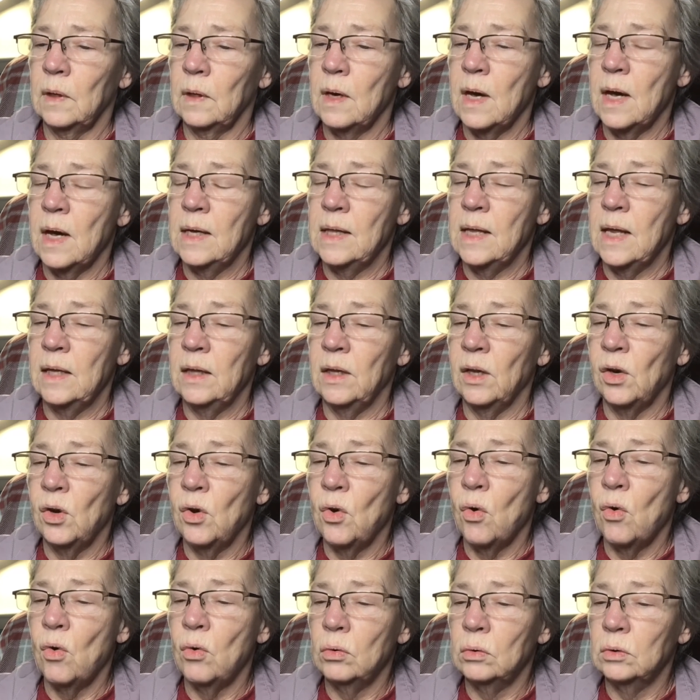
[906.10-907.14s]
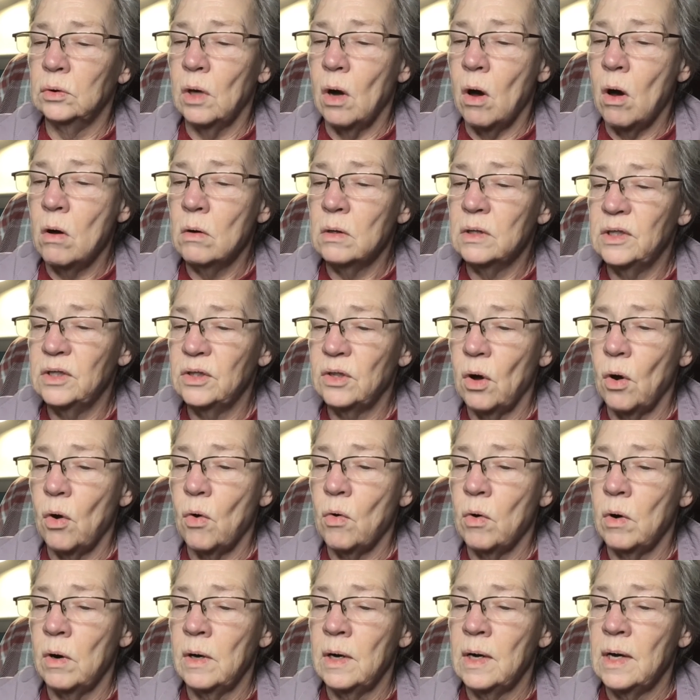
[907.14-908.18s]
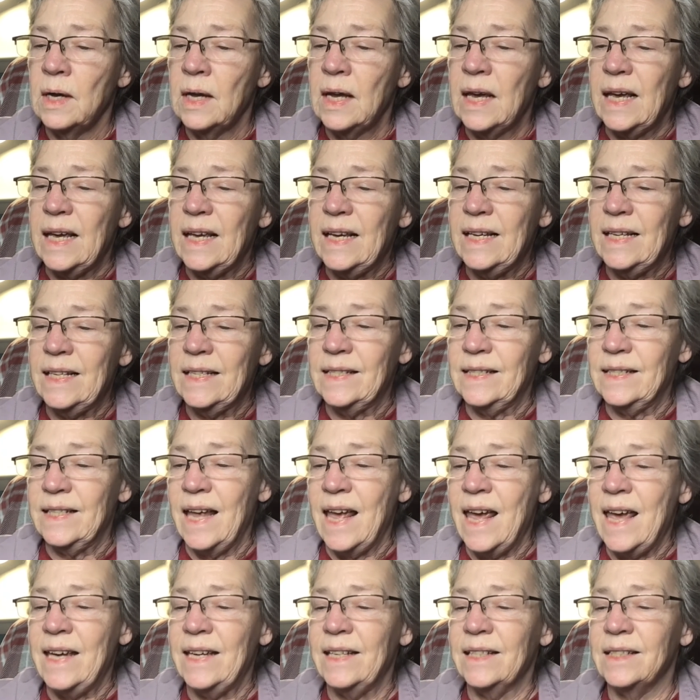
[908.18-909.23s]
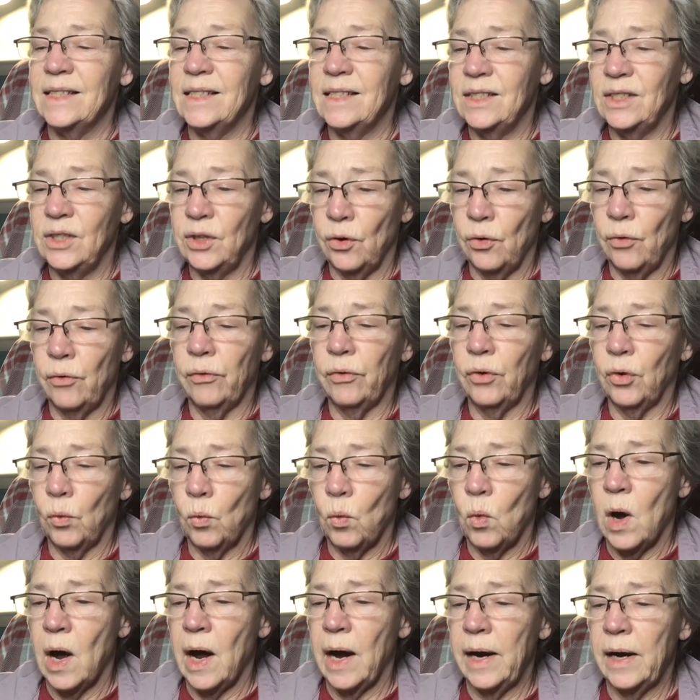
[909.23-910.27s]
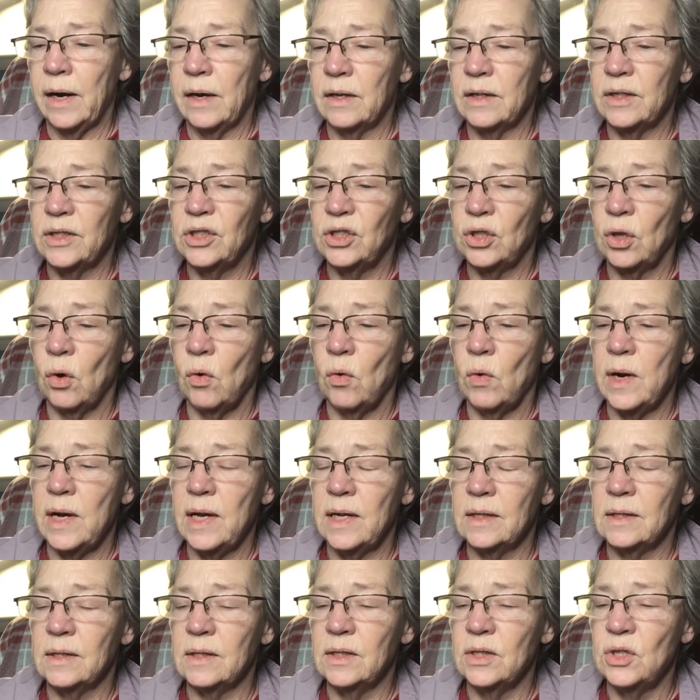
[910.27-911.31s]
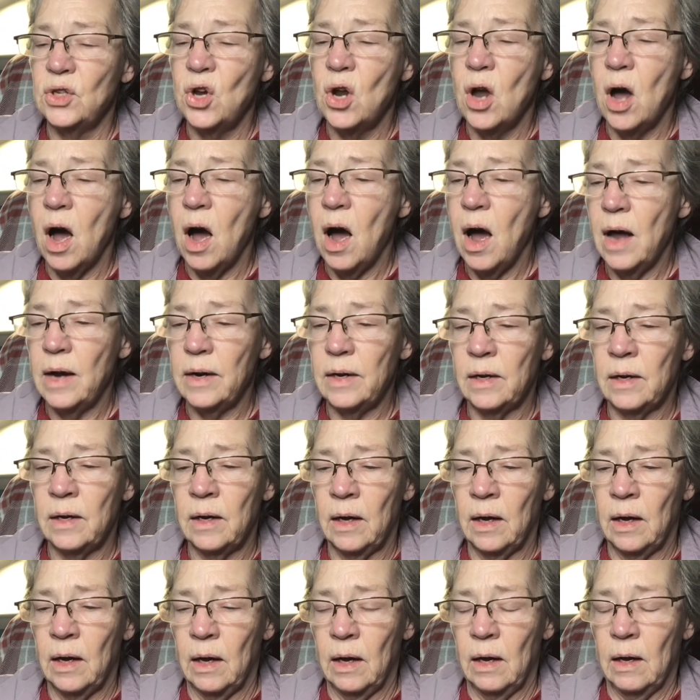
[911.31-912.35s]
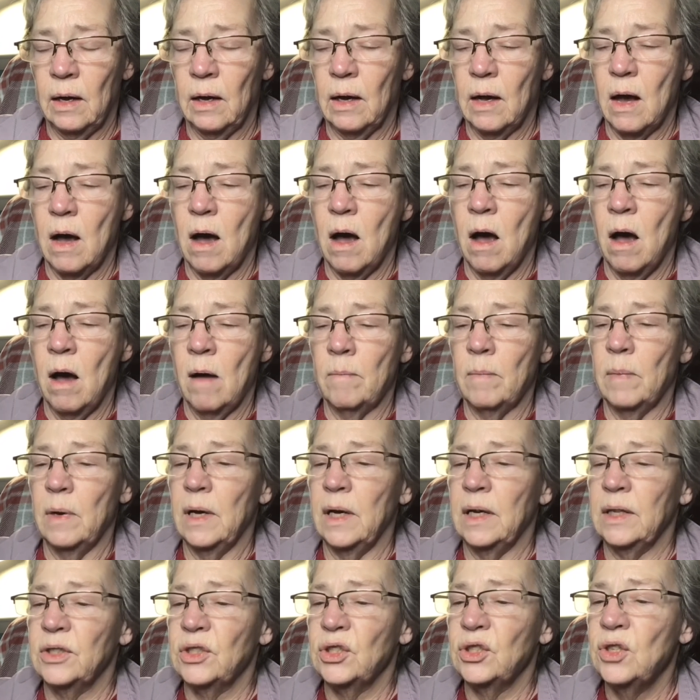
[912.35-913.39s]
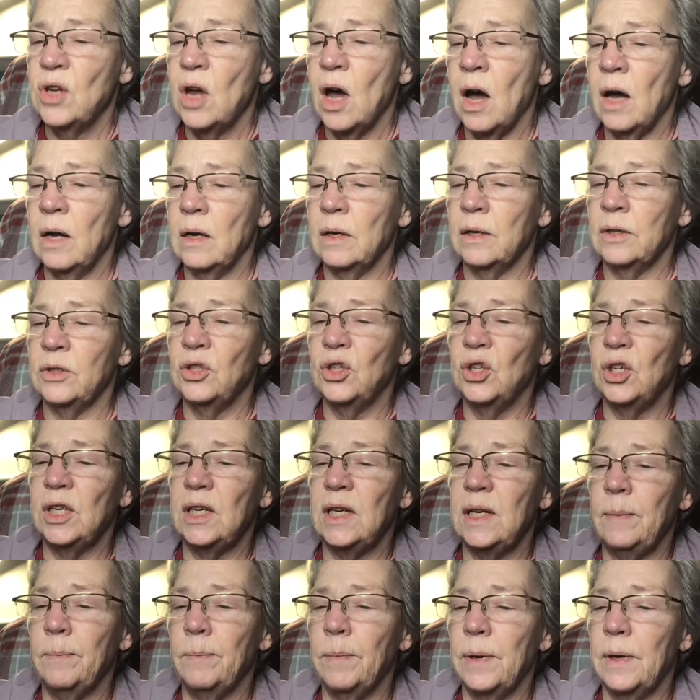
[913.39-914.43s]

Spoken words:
And then the gold also is a silver wire, so it's not a cheap